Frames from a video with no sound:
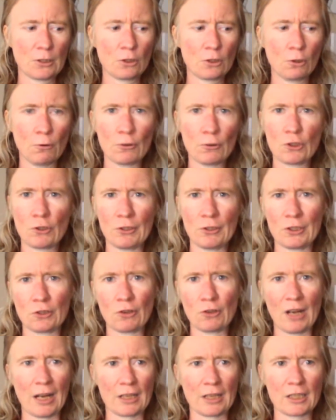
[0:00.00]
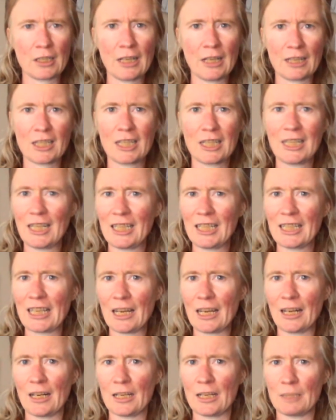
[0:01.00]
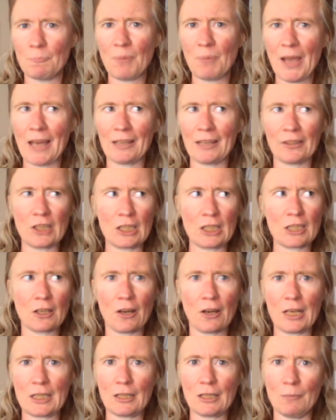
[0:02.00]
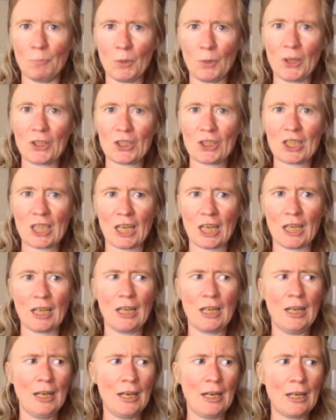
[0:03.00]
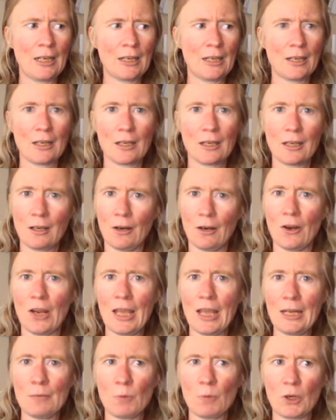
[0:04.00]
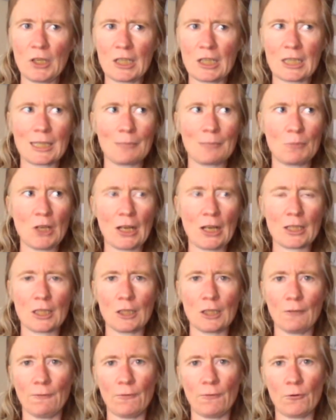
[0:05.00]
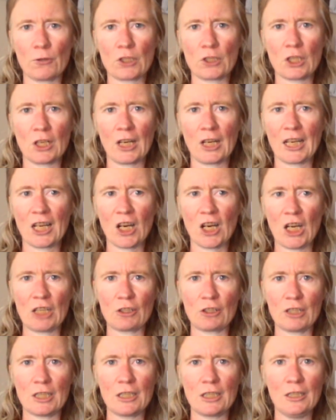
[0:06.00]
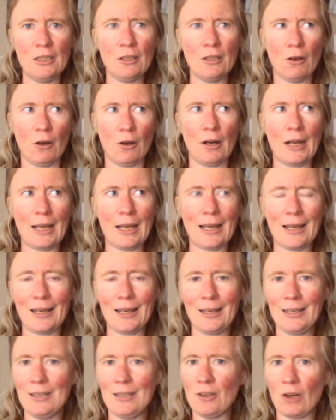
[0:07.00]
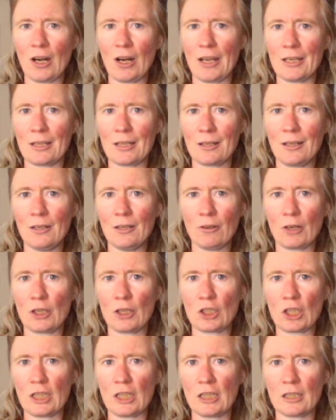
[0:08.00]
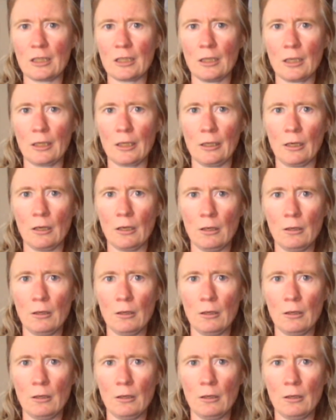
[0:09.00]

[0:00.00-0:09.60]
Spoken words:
torturous drugs. Now, she didn't get it as badly as I did, but, anybody subjected to forced psychiatry, it's not a decent thing.